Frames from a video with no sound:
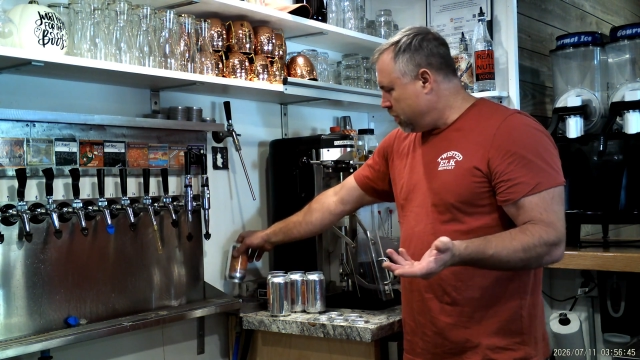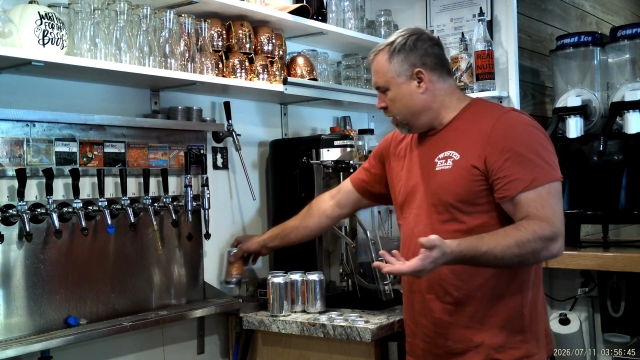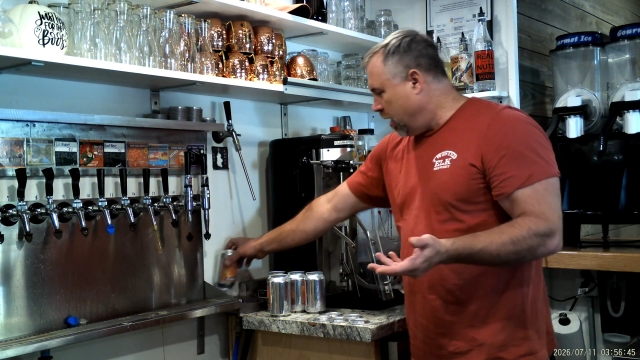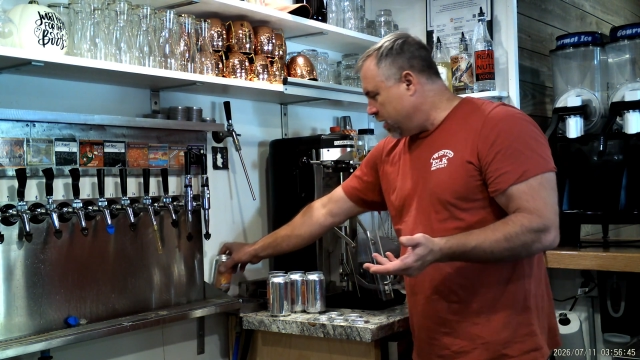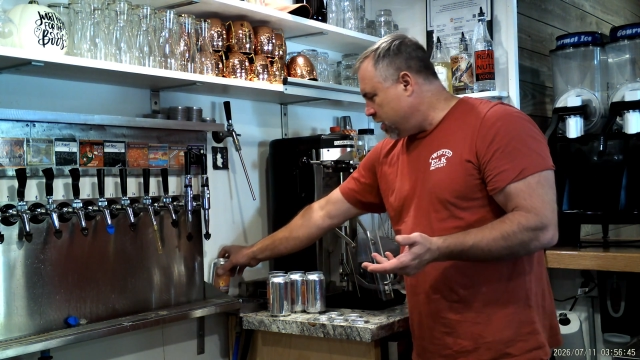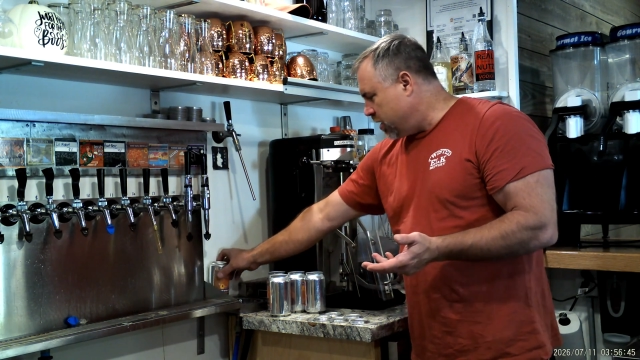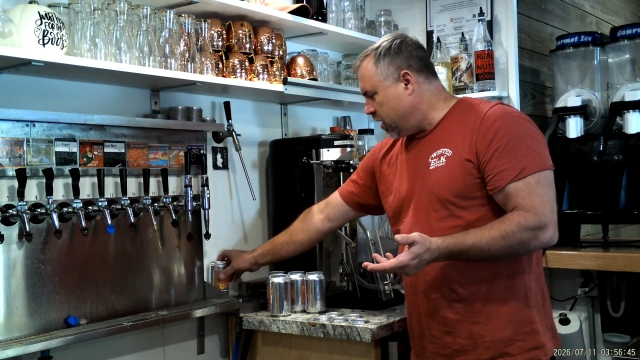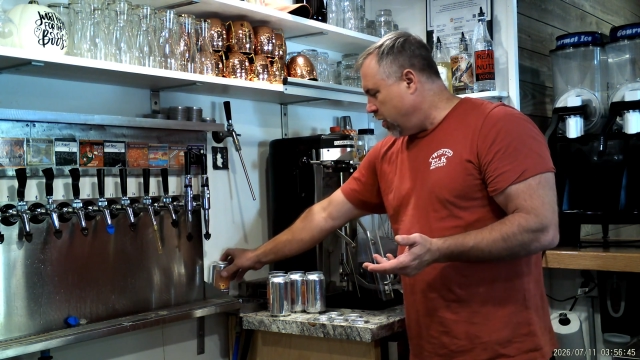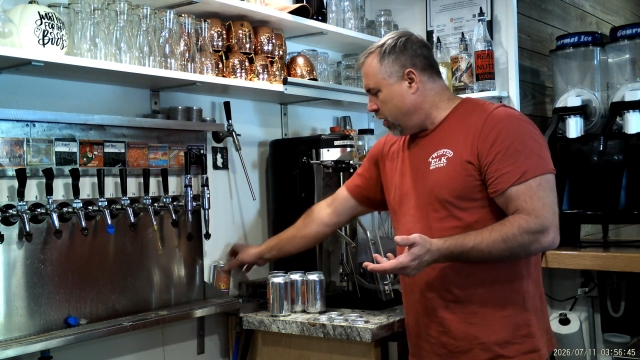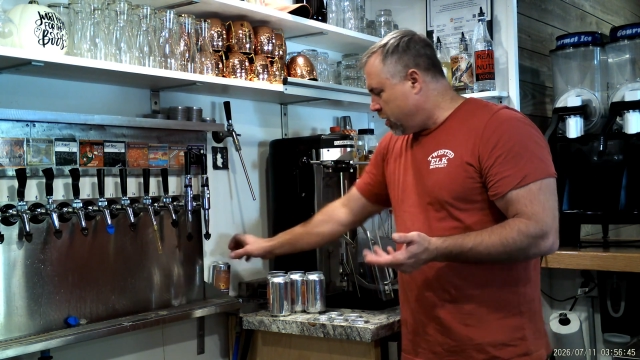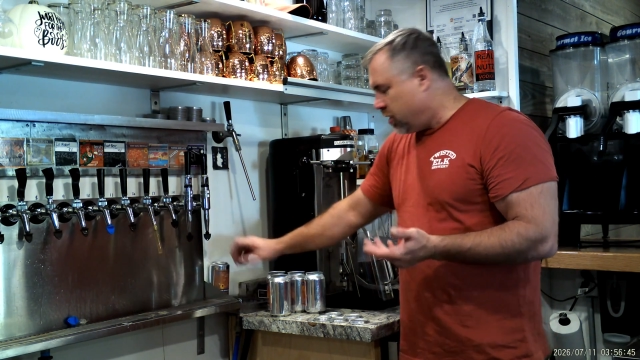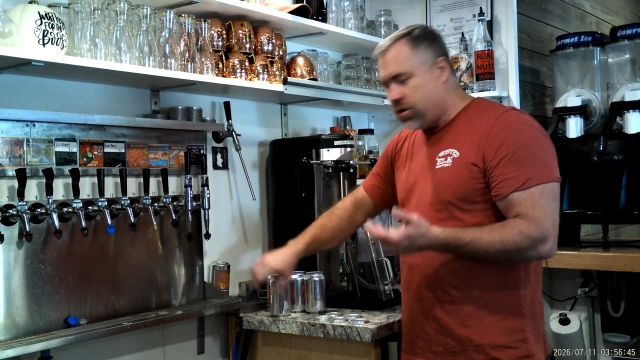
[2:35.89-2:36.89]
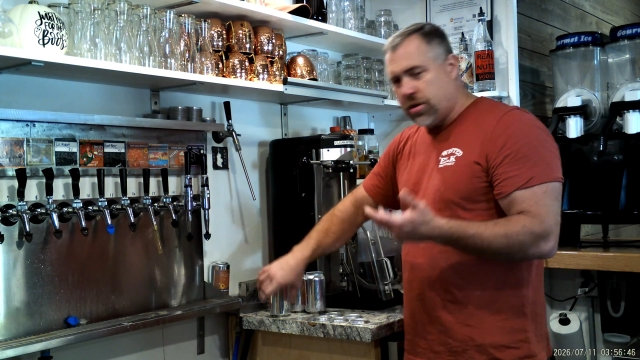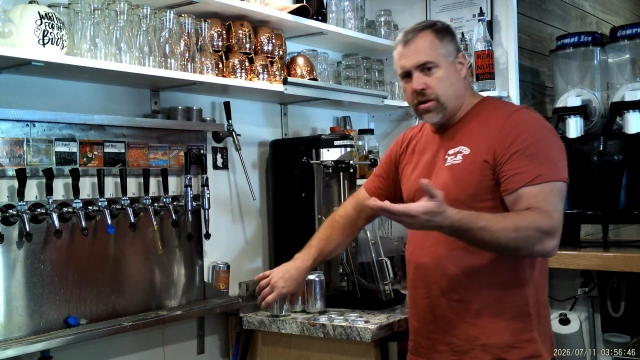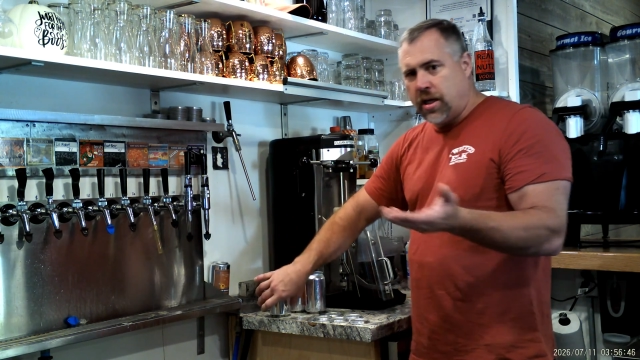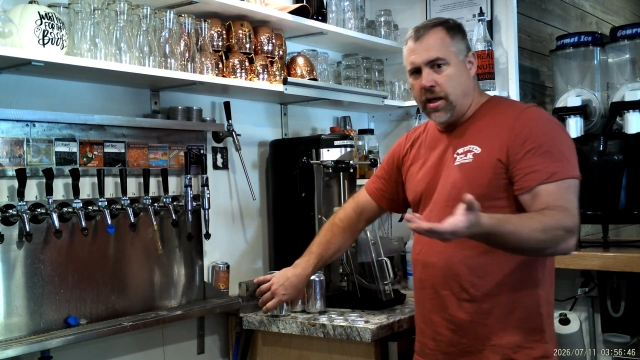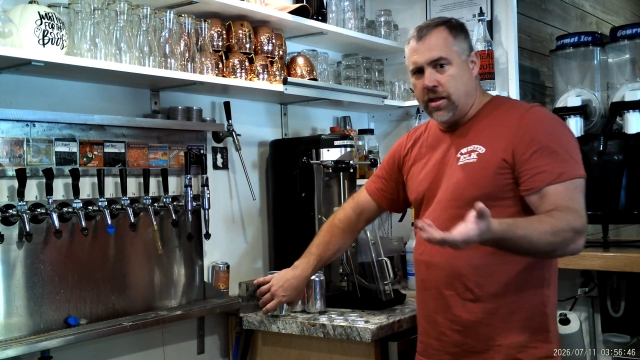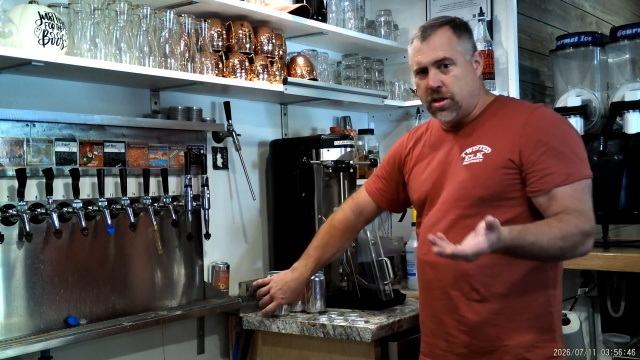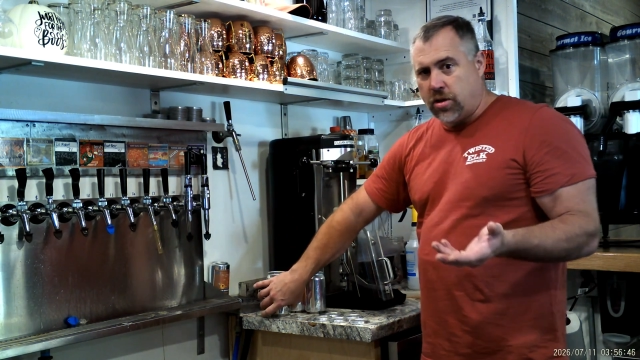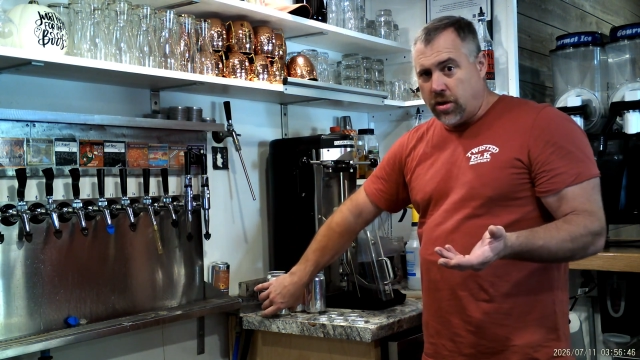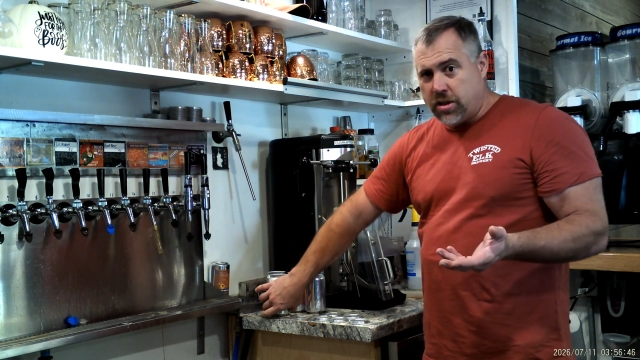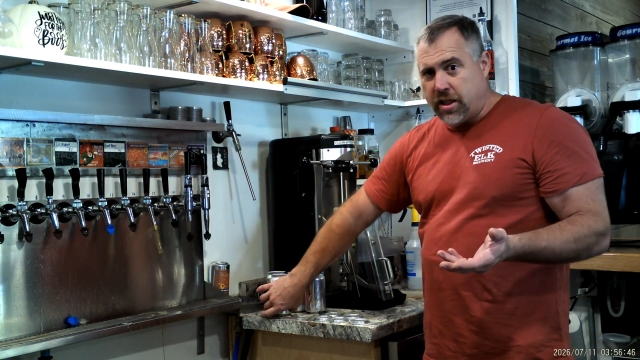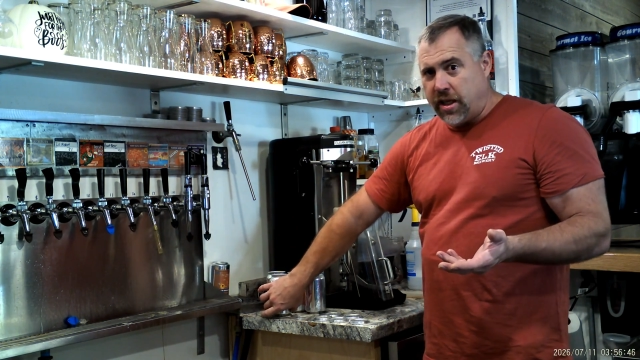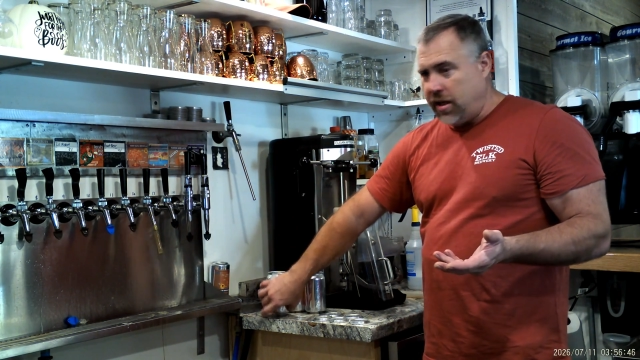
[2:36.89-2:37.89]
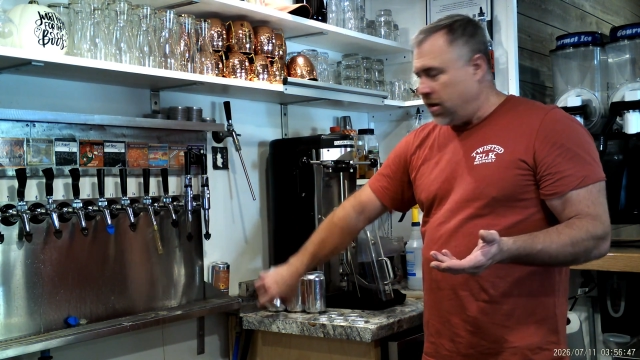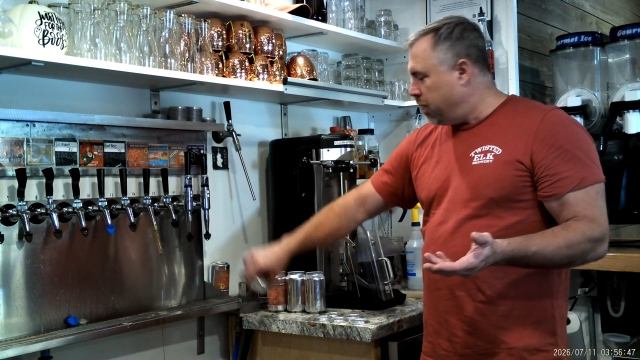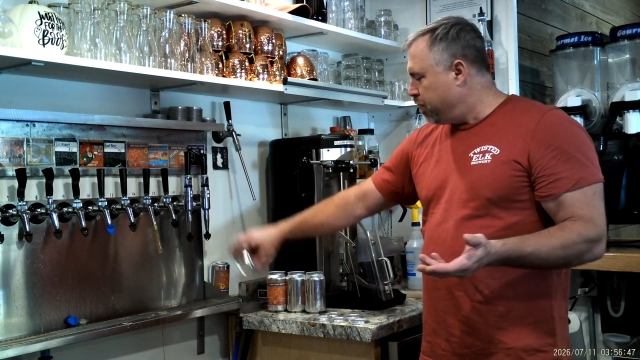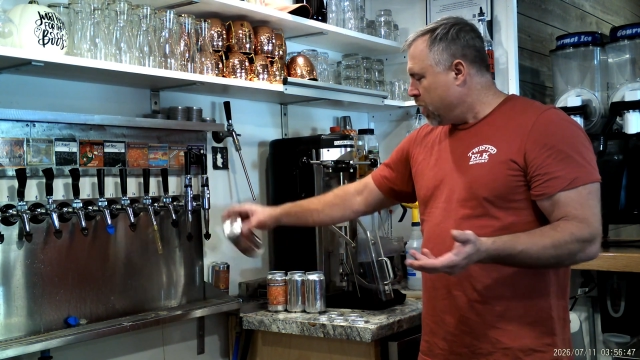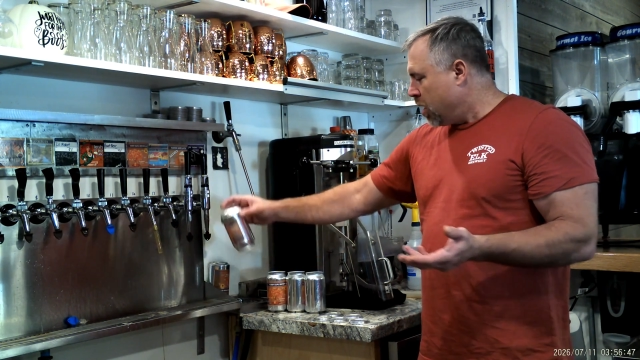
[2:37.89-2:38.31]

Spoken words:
necessary since you're kind of Star Sanding them.